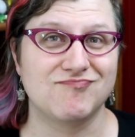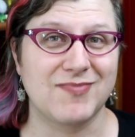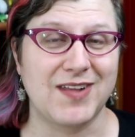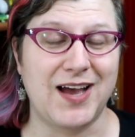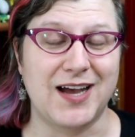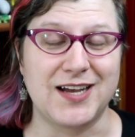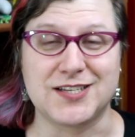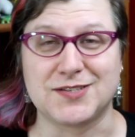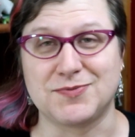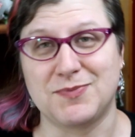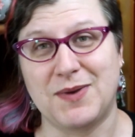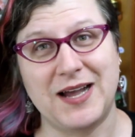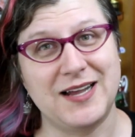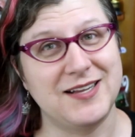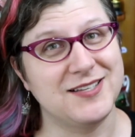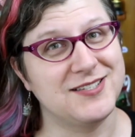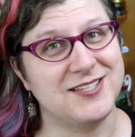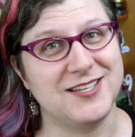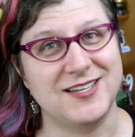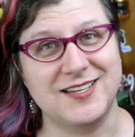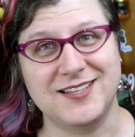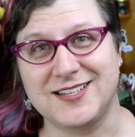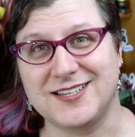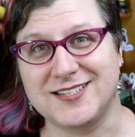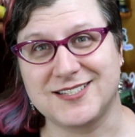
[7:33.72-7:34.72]
I smiled
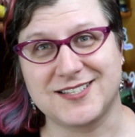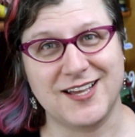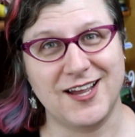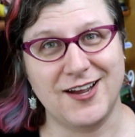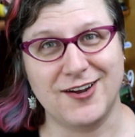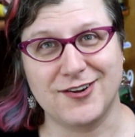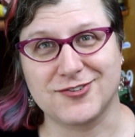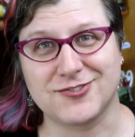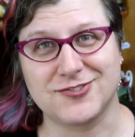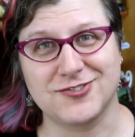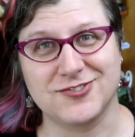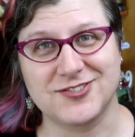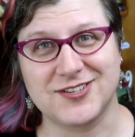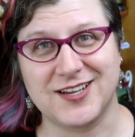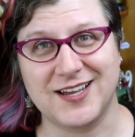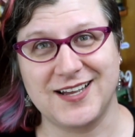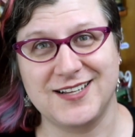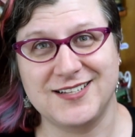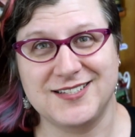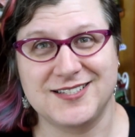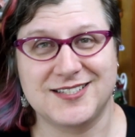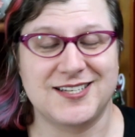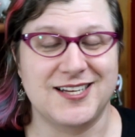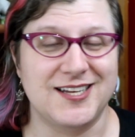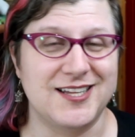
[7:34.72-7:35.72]
seeing these characters
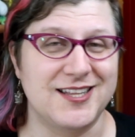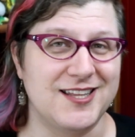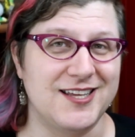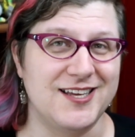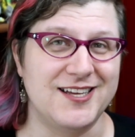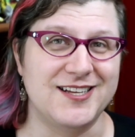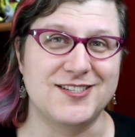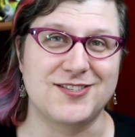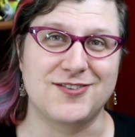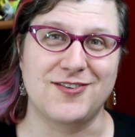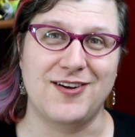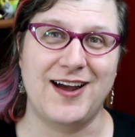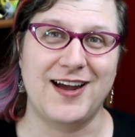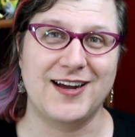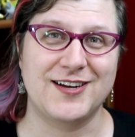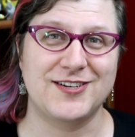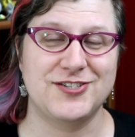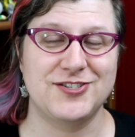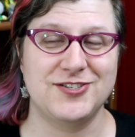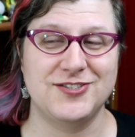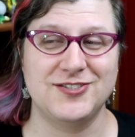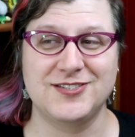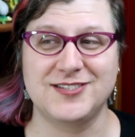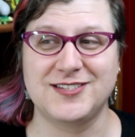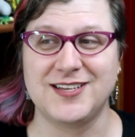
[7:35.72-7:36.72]
again, seeing the
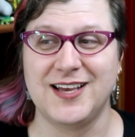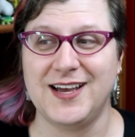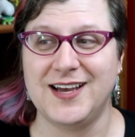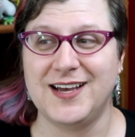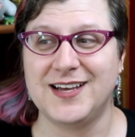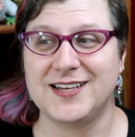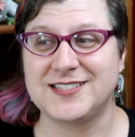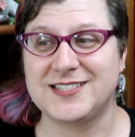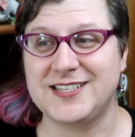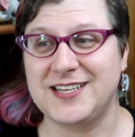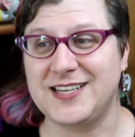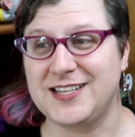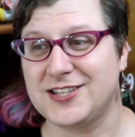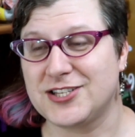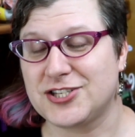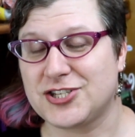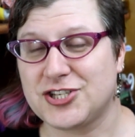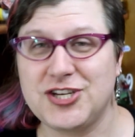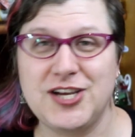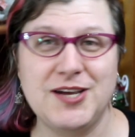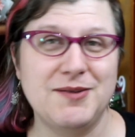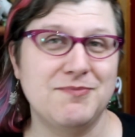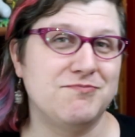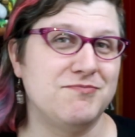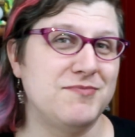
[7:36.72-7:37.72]
interactions, seeing the
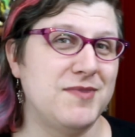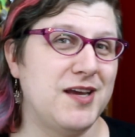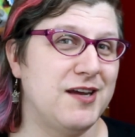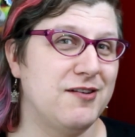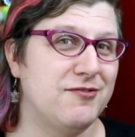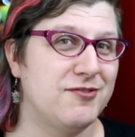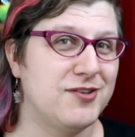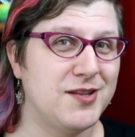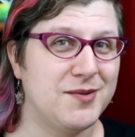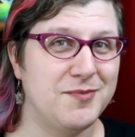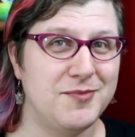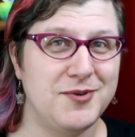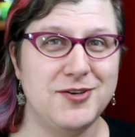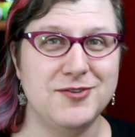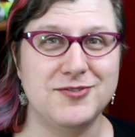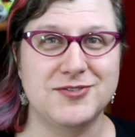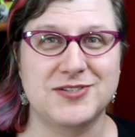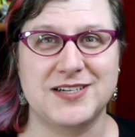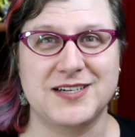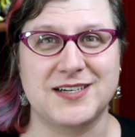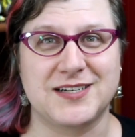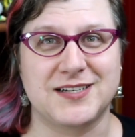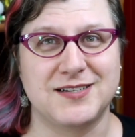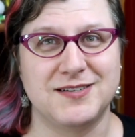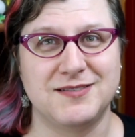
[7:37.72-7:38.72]
ship, hearing the
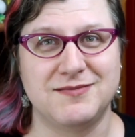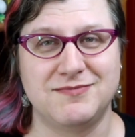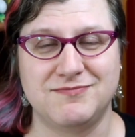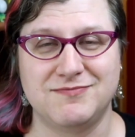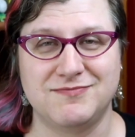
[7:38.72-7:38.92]
music.